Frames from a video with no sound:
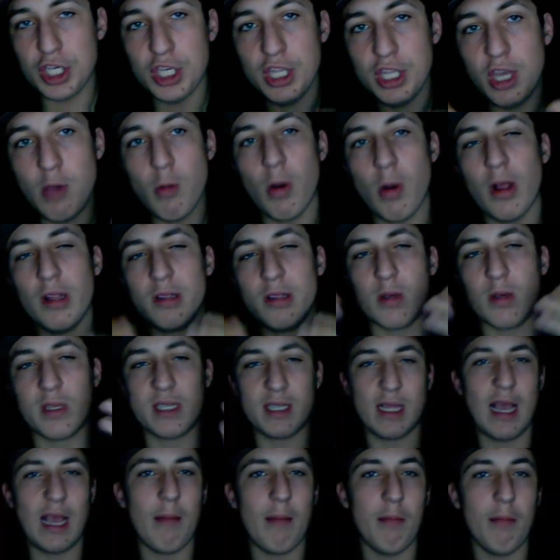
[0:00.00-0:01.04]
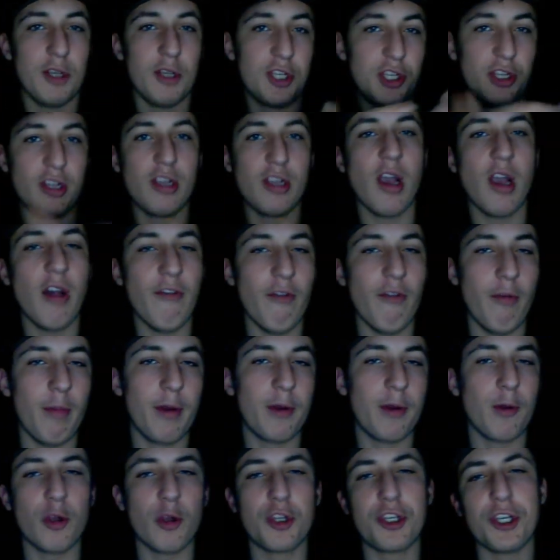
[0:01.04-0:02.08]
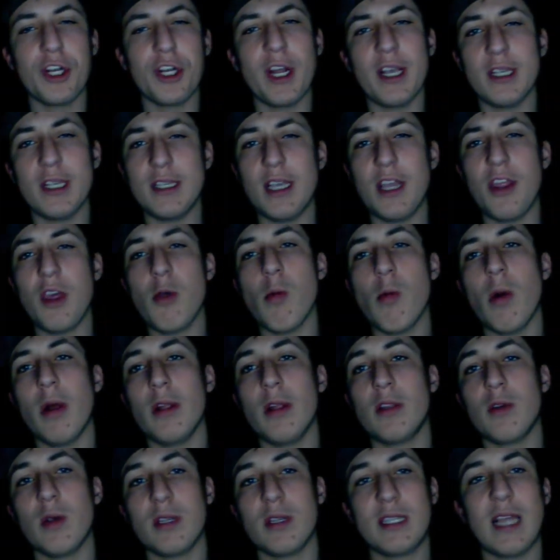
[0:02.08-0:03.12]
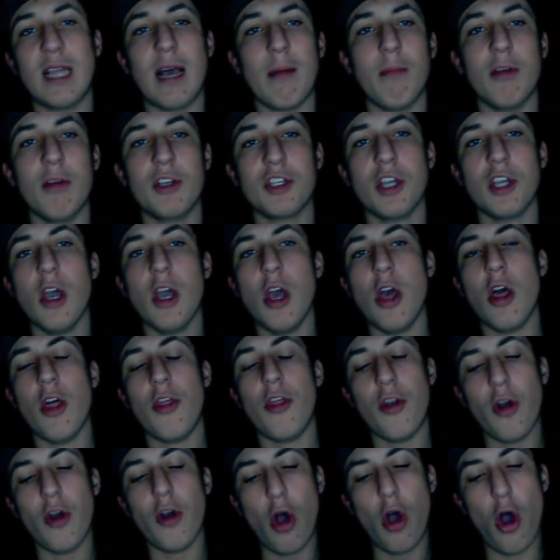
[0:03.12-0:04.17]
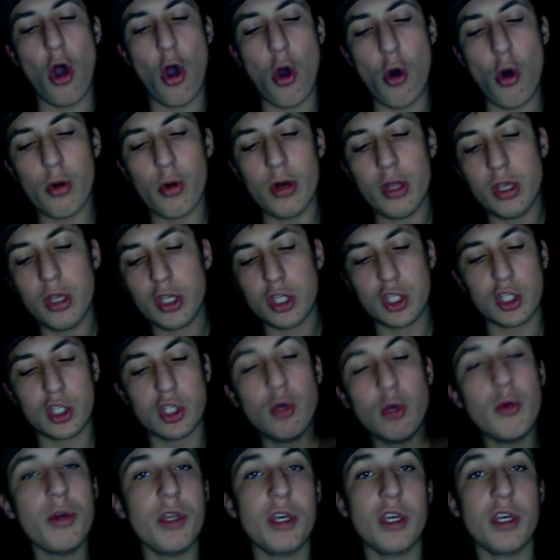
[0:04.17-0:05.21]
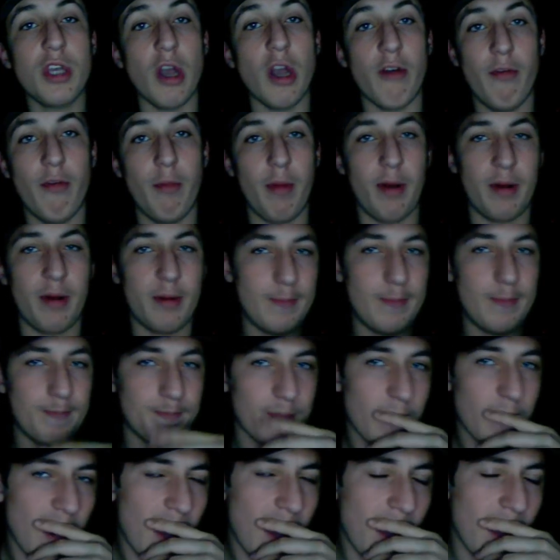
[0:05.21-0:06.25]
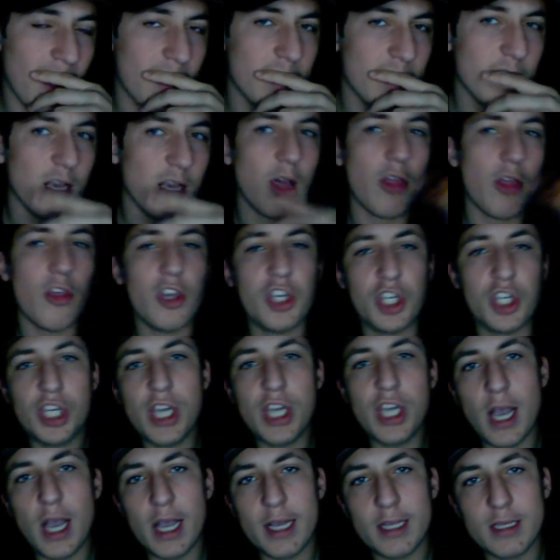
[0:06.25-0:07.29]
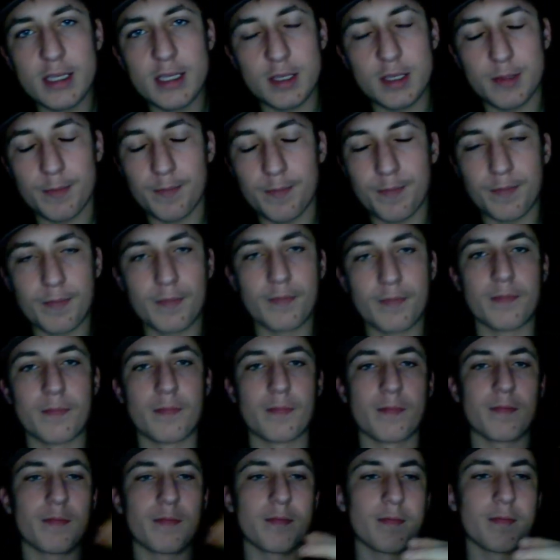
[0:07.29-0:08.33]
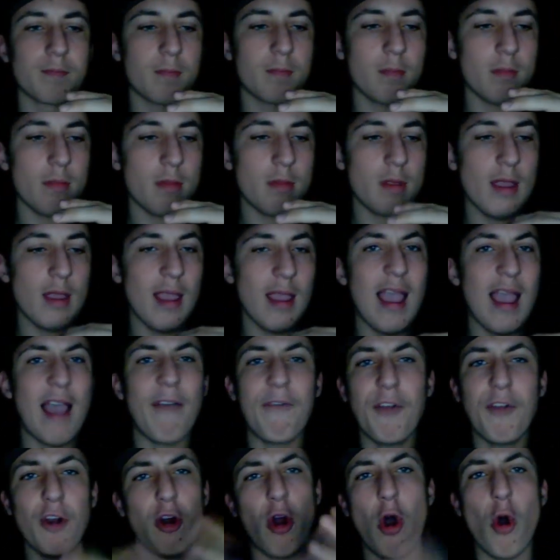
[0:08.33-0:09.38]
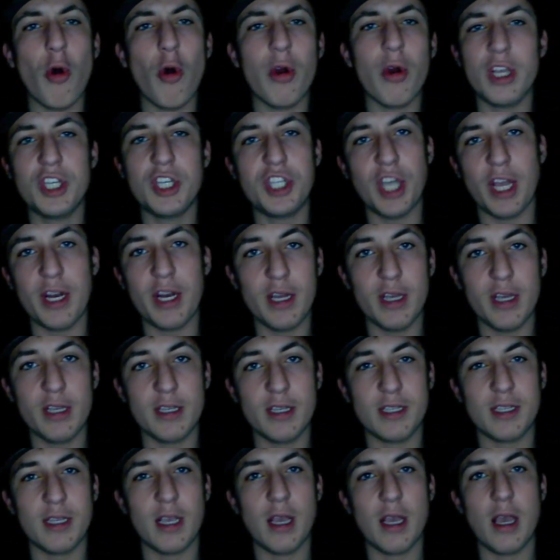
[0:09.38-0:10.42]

they want to establish in government, or should I say they want to establish their own Sunni government. And the Shiites have their own agendas